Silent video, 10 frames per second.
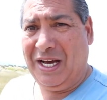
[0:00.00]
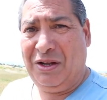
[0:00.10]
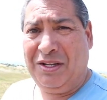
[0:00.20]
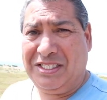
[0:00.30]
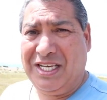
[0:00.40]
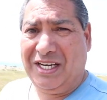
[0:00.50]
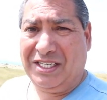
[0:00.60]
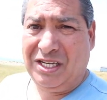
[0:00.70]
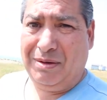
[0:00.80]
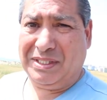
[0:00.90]
A lot of these gun
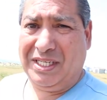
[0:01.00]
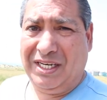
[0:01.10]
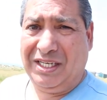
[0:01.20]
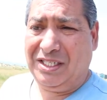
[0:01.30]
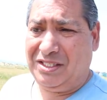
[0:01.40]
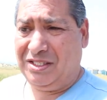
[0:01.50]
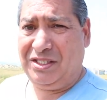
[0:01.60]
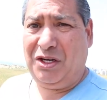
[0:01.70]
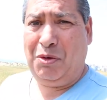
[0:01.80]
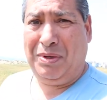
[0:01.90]
disarming techniques
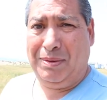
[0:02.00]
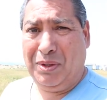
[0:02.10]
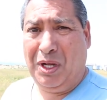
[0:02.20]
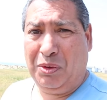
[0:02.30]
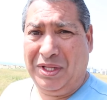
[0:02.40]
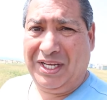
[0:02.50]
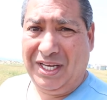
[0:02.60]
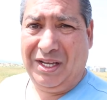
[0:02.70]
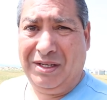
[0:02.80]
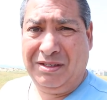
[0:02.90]
show people holding the
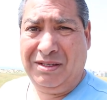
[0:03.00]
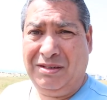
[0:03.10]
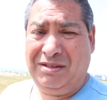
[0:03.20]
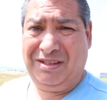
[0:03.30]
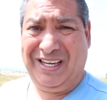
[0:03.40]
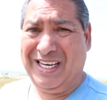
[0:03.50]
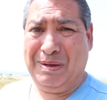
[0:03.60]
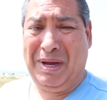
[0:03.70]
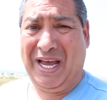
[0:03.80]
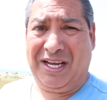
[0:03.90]
gun in
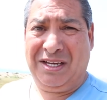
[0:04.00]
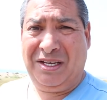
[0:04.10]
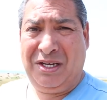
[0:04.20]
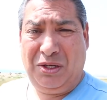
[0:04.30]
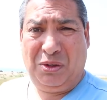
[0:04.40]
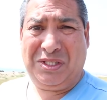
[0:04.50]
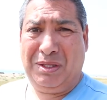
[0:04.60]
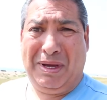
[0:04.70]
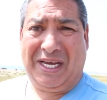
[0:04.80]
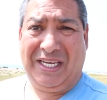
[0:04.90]
your back or to
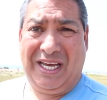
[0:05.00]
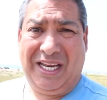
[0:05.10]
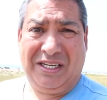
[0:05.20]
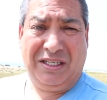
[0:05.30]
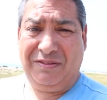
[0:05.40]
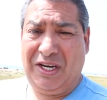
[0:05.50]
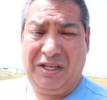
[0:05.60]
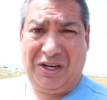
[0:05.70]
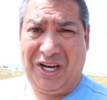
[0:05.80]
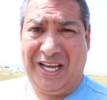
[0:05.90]
the back of your head, and you've only
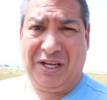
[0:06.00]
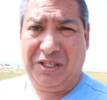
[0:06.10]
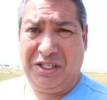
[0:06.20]
got to click on a